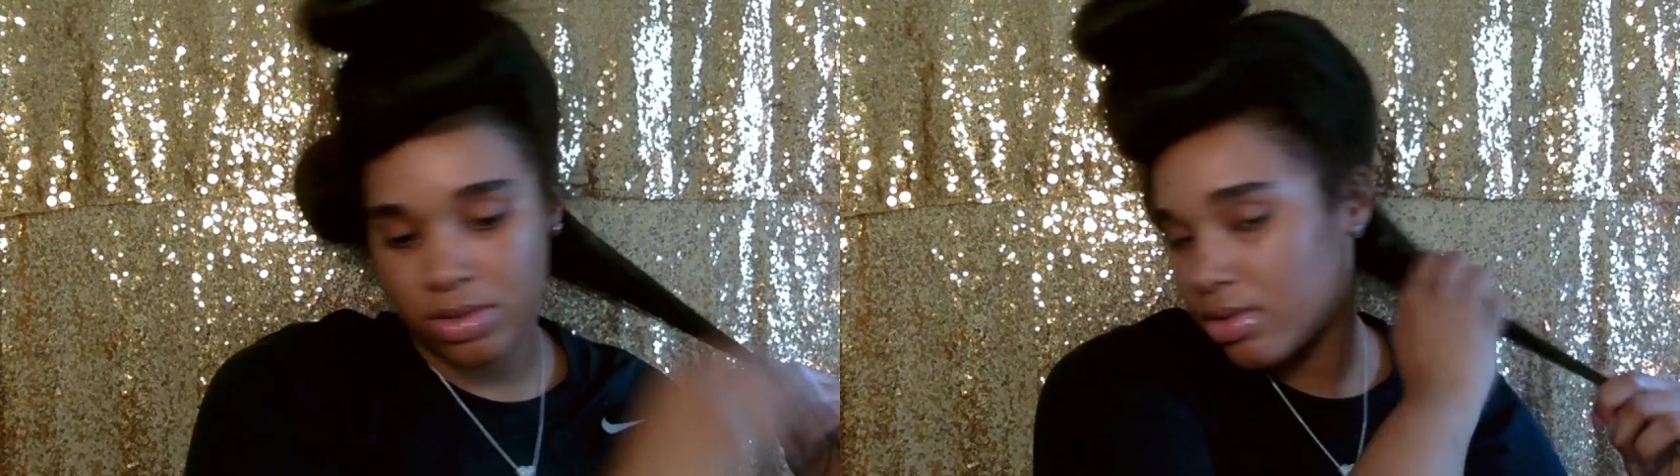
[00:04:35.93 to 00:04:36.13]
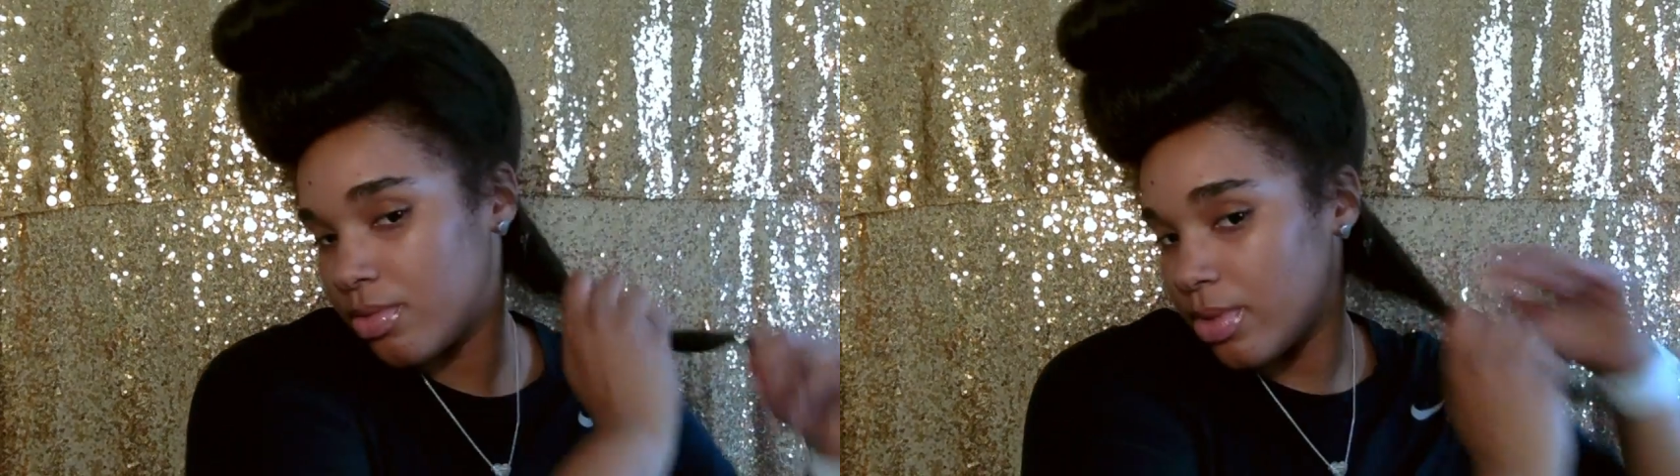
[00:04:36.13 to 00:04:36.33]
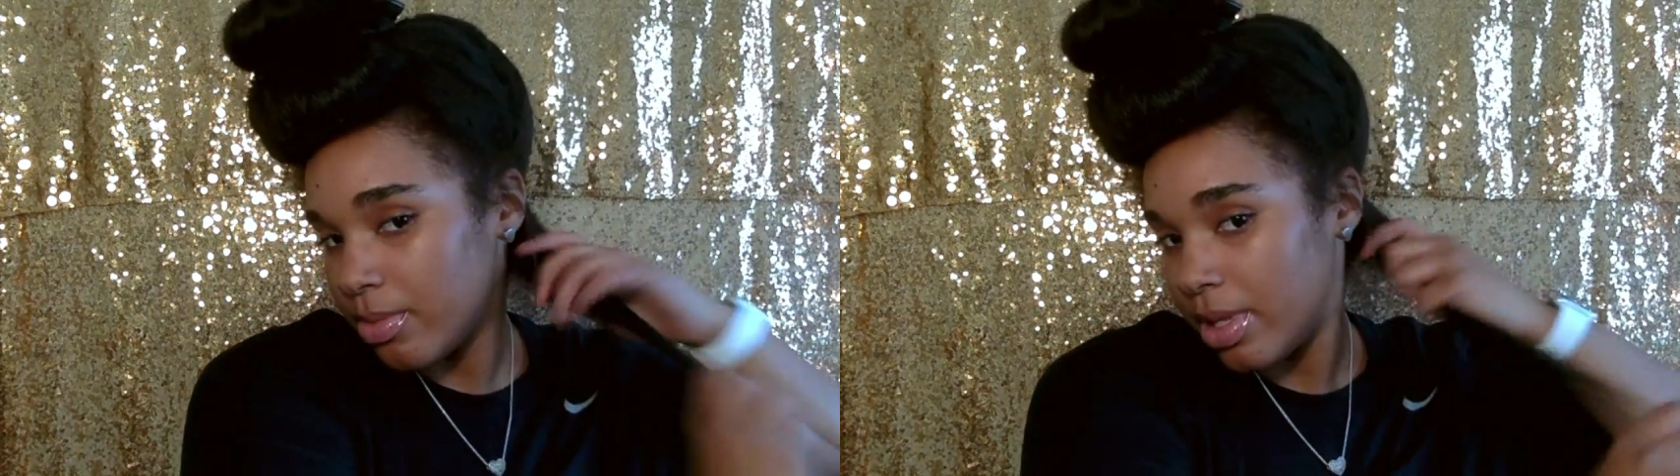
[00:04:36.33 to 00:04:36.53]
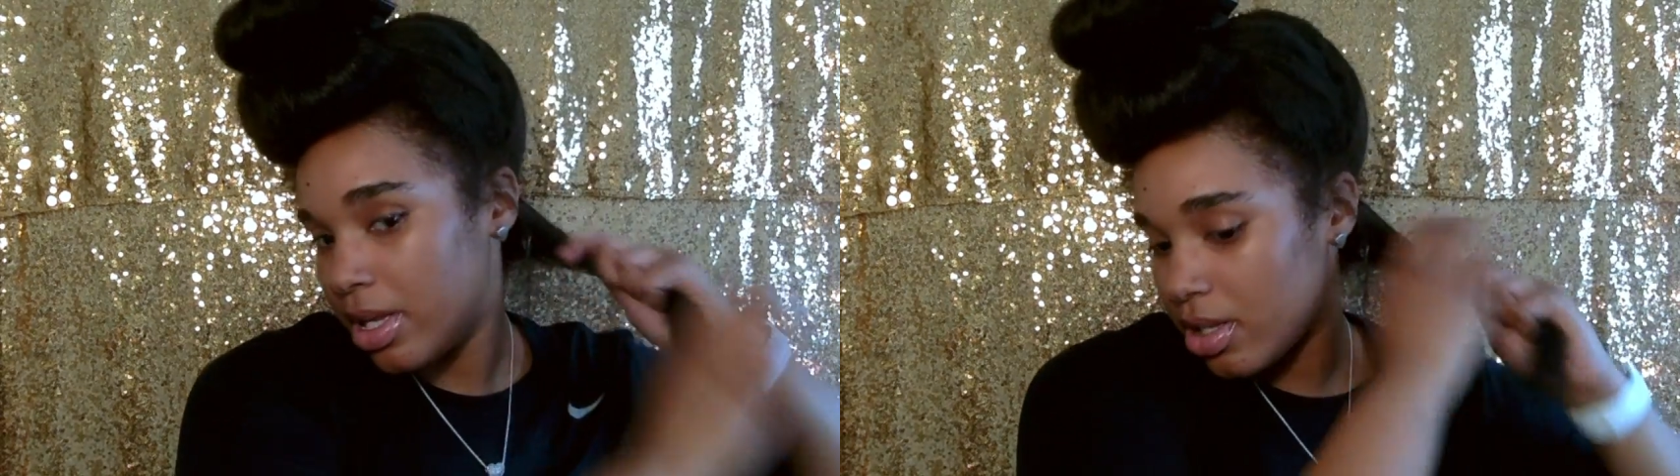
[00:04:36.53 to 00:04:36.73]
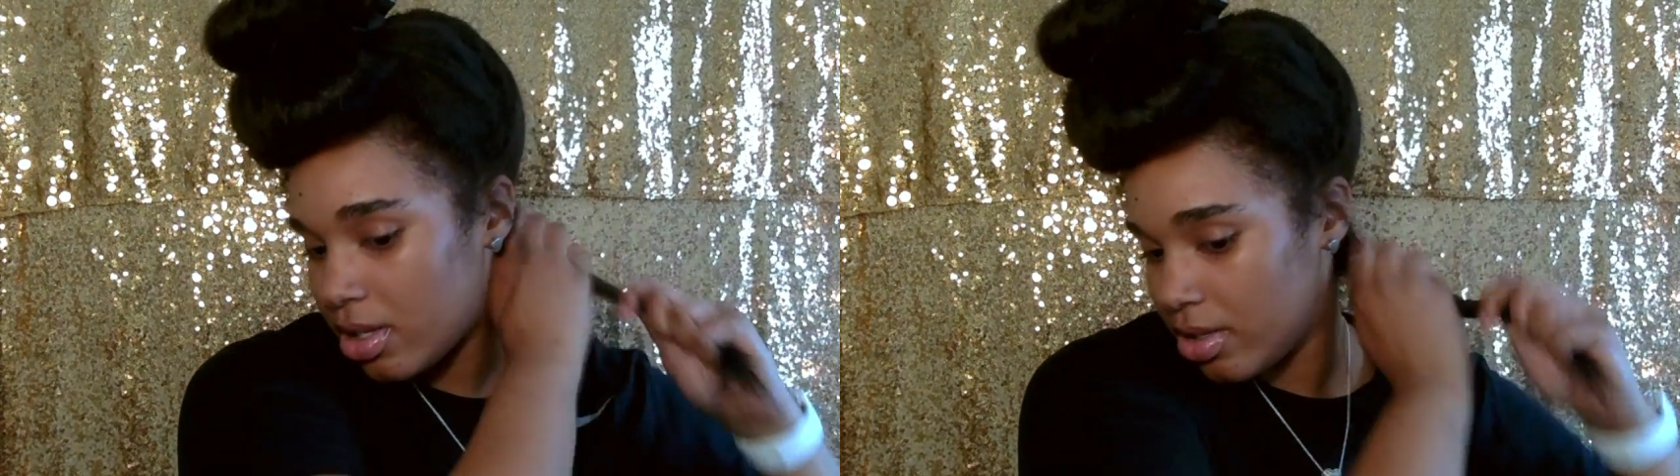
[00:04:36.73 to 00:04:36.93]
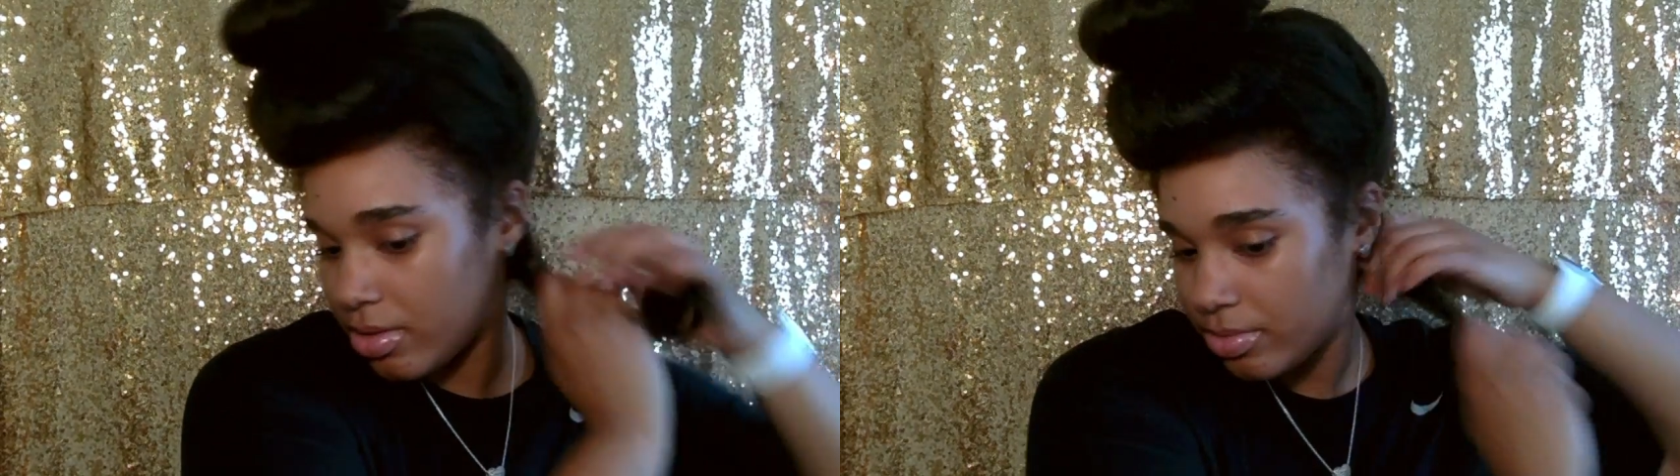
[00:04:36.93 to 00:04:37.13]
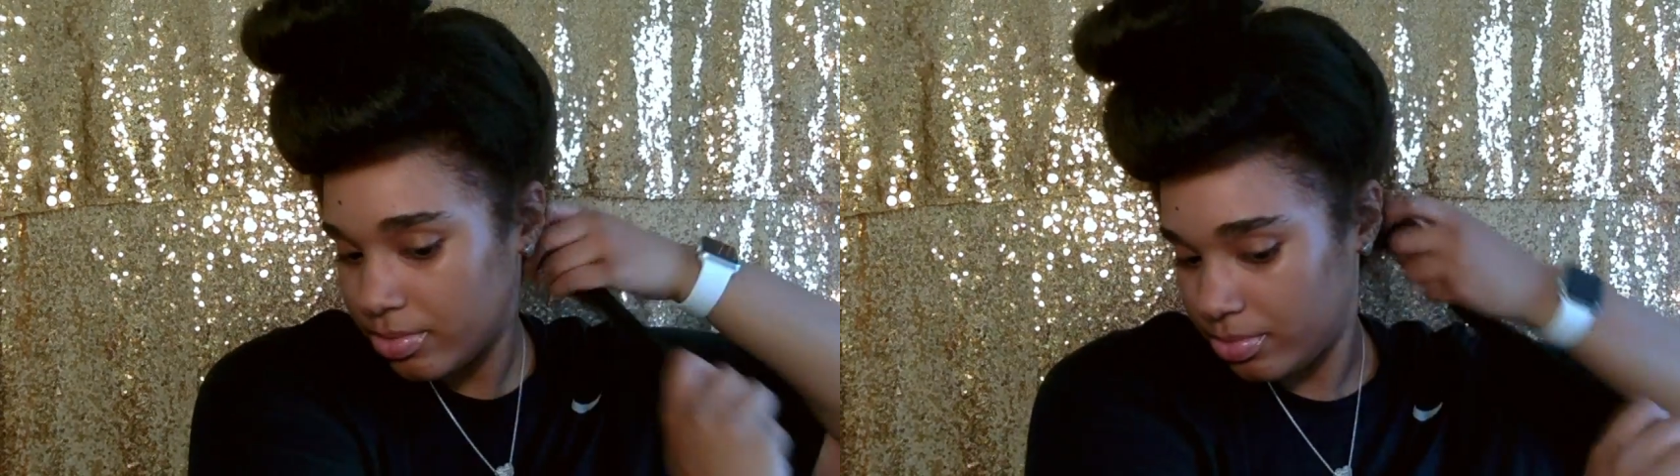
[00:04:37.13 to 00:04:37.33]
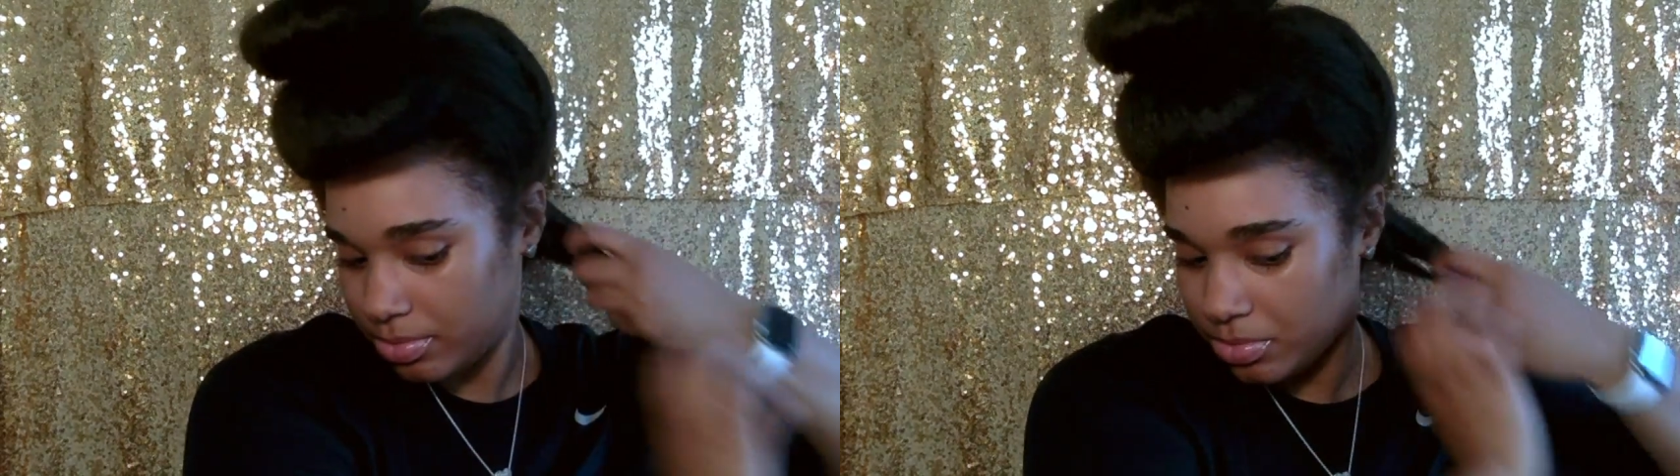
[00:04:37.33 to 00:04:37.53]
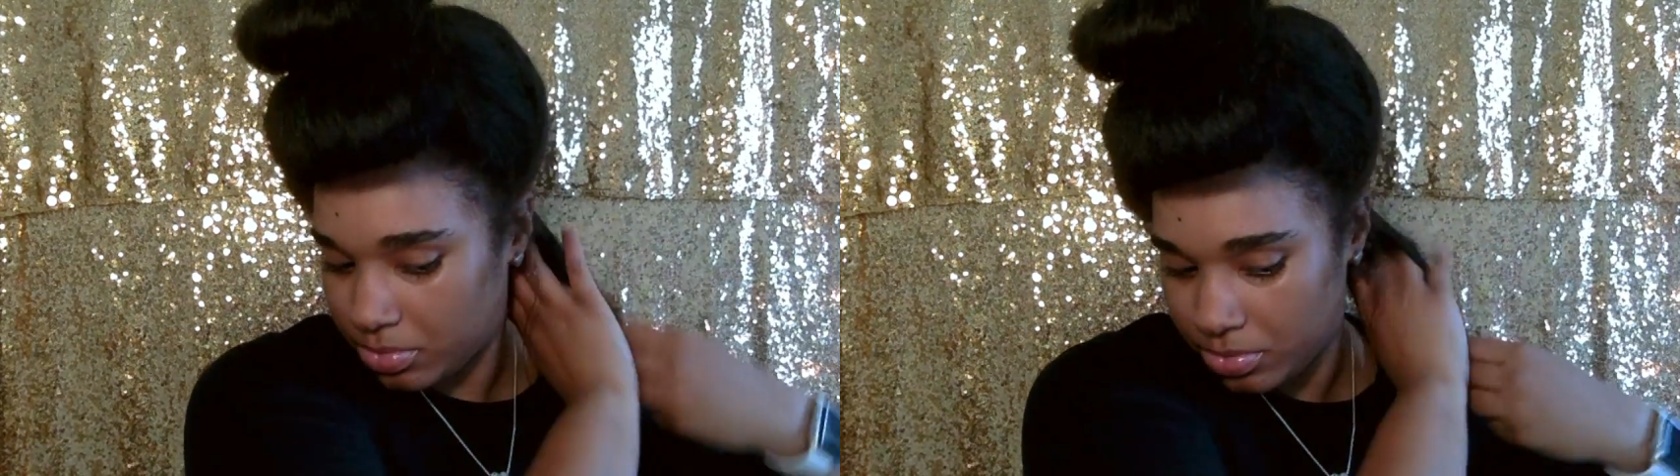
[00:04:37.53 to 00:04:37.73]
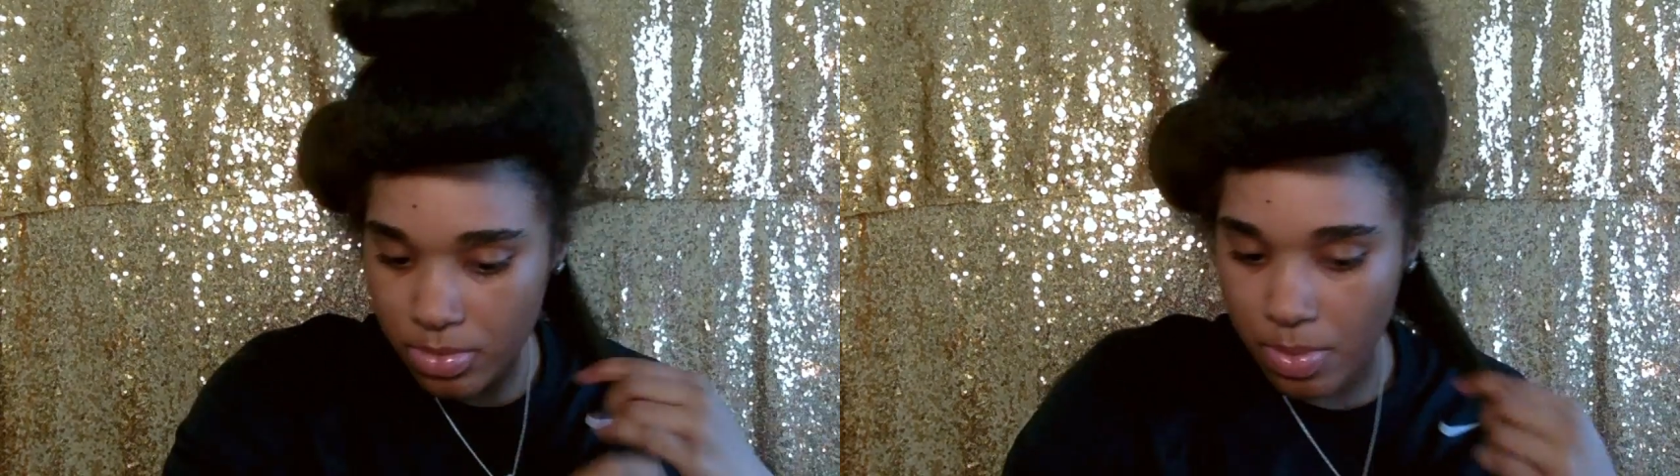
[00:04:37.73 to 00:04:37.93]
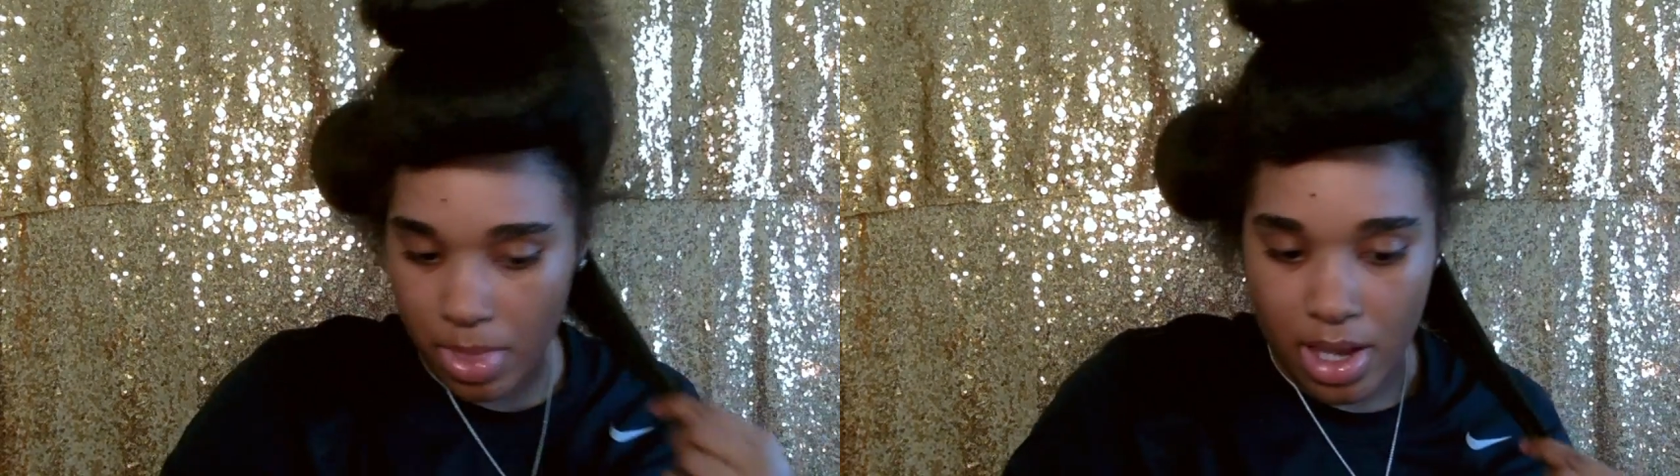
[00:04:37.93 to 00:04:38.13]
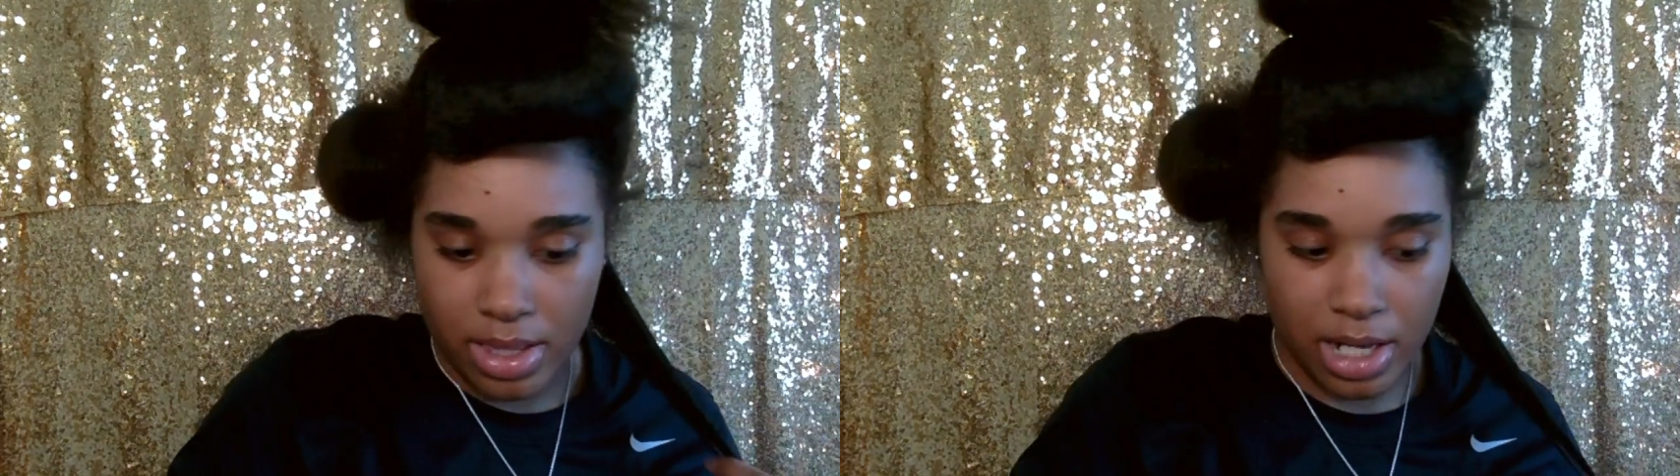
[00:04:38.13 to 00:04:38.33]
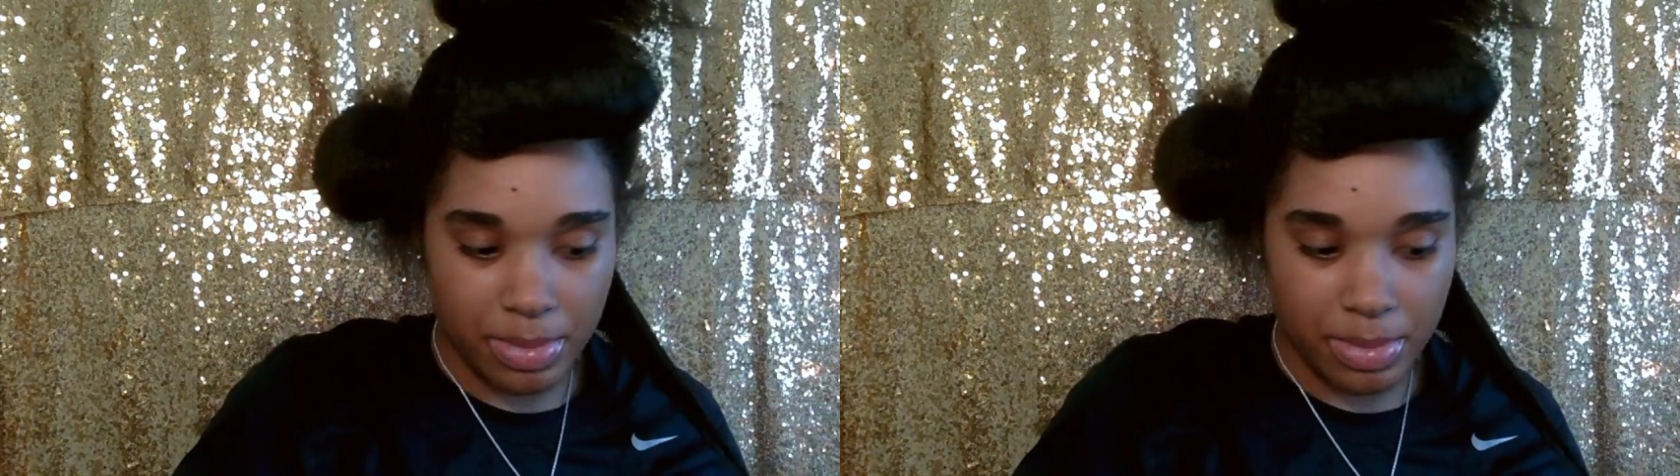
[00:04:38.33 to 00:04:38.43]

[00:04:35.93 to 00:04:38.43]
And rub that in. Then